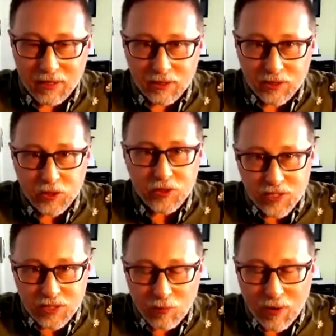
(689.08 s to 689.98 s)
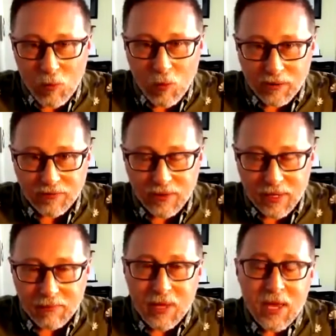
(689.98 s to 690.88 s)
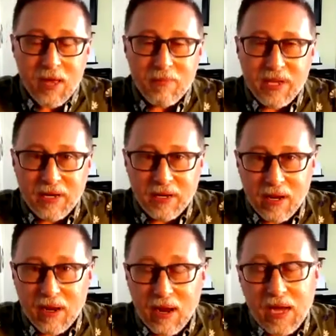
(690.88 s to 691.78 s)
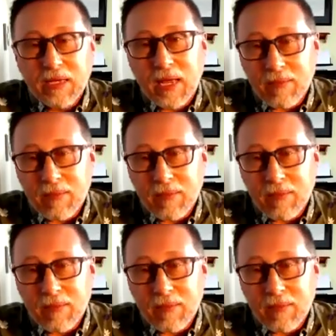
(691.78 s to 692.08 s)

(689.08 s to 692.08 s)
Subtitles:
choosing the right one for them? I mean, I'm